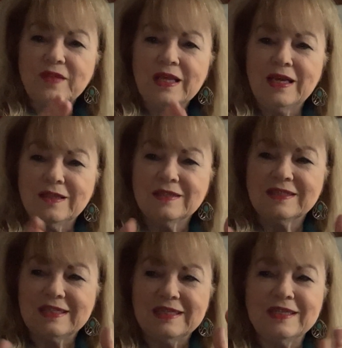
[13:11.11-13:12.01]
in the
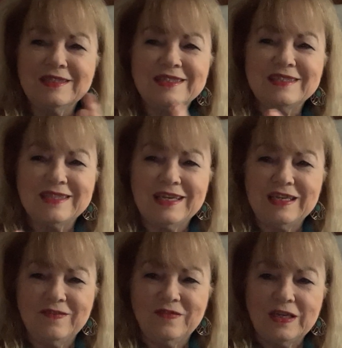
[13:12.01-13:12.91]
scenes as they
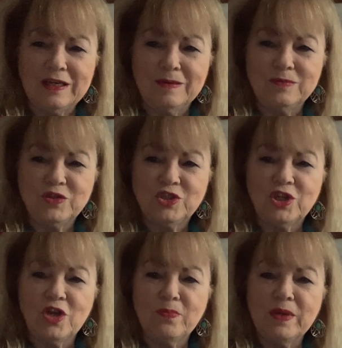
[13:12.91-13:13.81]
develop.
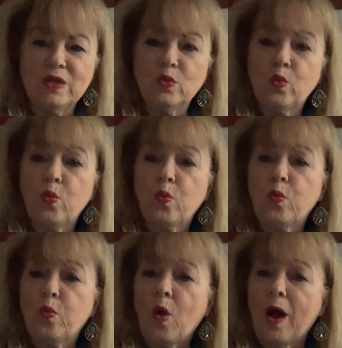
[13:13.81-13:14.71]
Show me
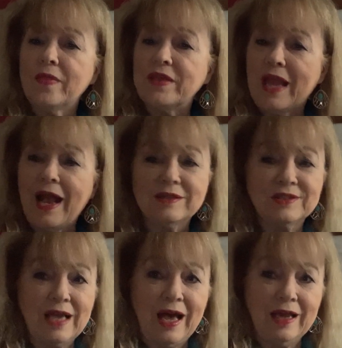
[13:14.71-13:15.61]
what the
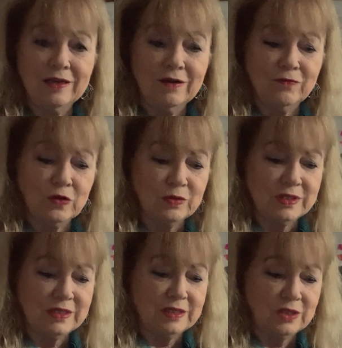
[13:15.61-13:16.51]
outside
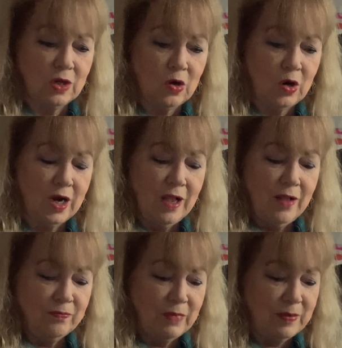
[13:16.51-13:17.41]
influences are.
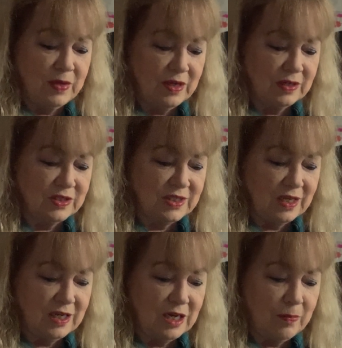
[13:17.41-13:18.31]
Maybe they're
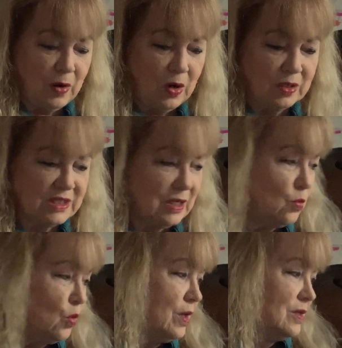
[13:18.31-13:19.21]
sitting at a bar
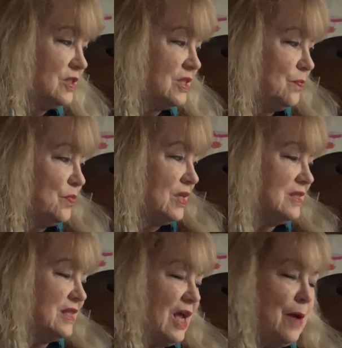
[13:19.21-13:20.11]
somewhere and some
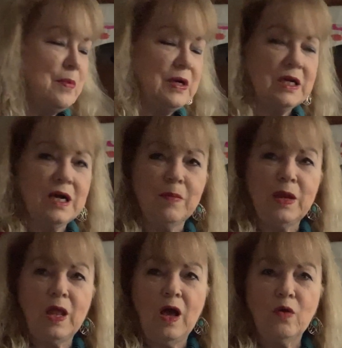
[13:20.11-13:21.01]
things happen to come
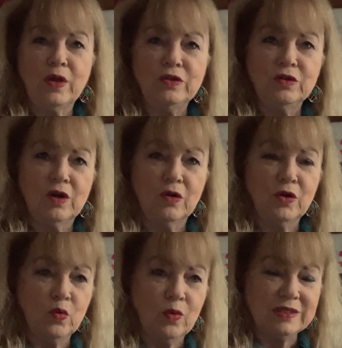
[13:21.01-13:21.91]
along and you don't
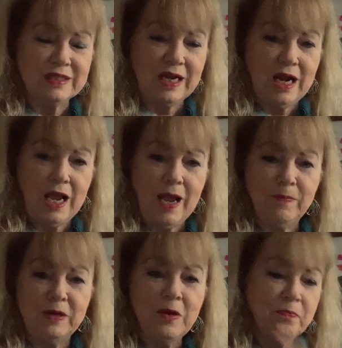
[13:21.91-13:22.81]
know what's going to
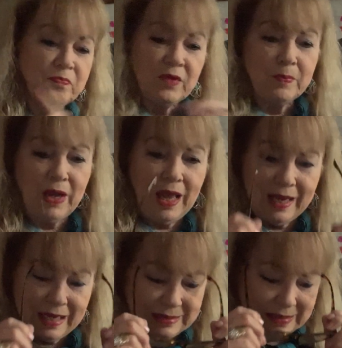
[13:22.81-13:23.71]
happen. But
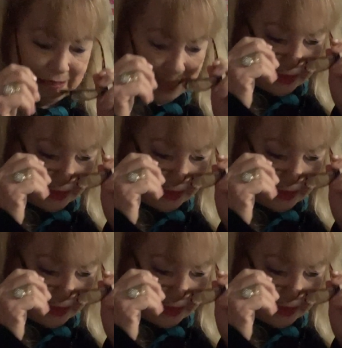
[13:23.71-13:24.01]
like I said,